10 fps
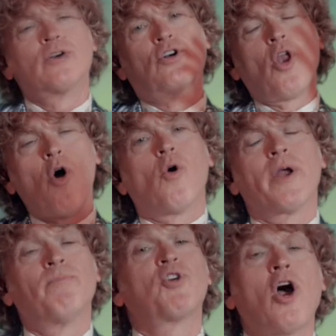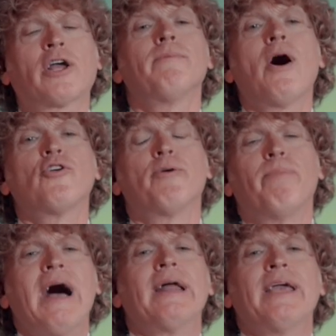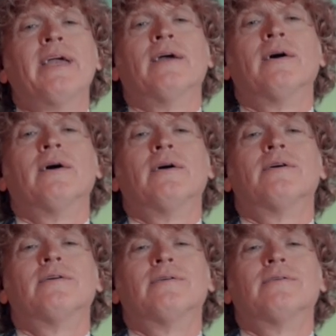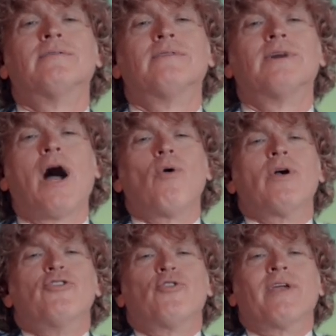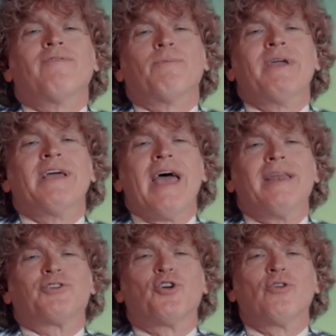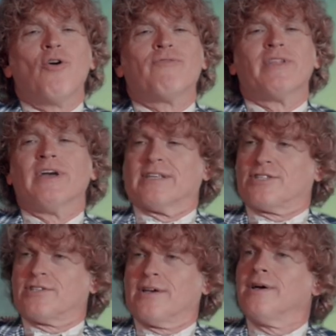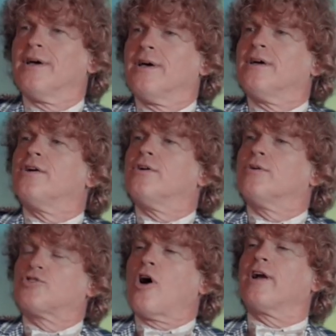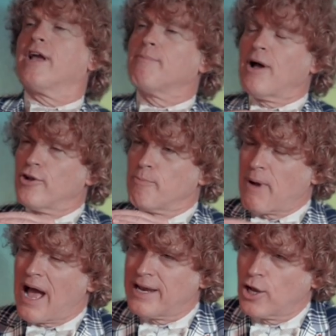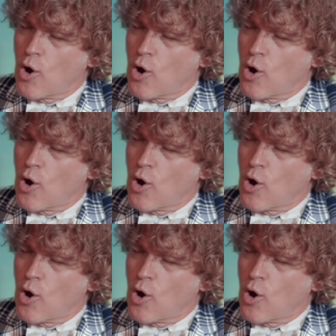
glory I'm talking about your body mm -hmm. how are you giving me an attitude over this mm -hmm. we're talking about your body